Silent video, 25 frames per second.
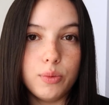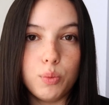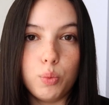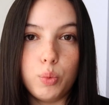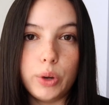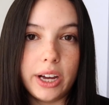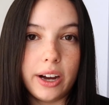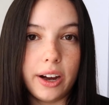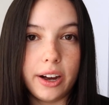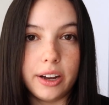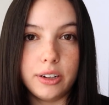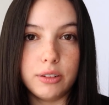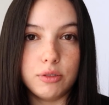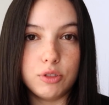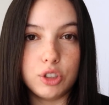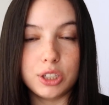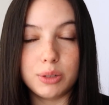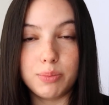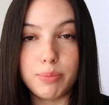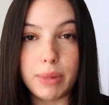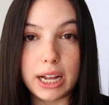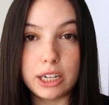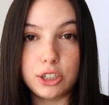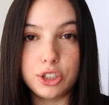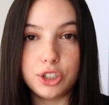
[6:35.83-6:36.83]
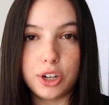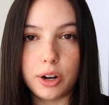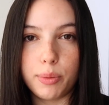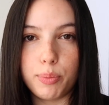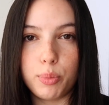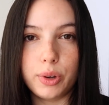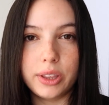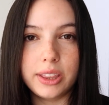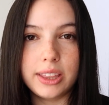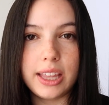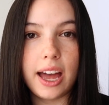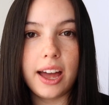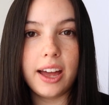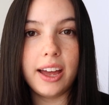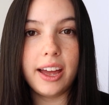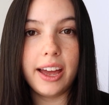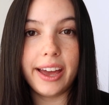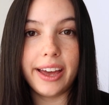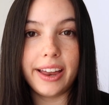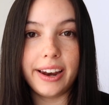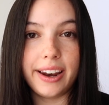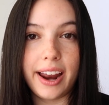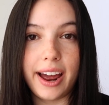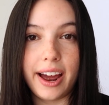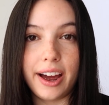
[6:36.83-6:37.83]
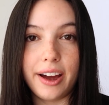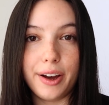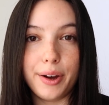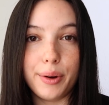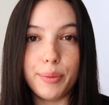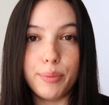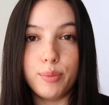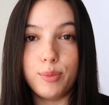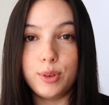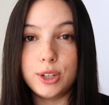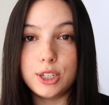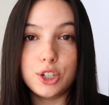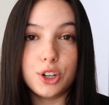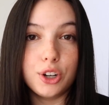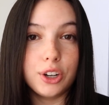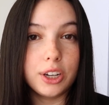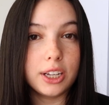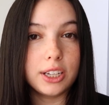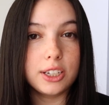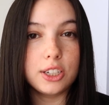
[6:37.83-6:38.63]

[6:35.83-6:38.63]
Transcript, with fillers: we kind of just matched up with that, and um, we took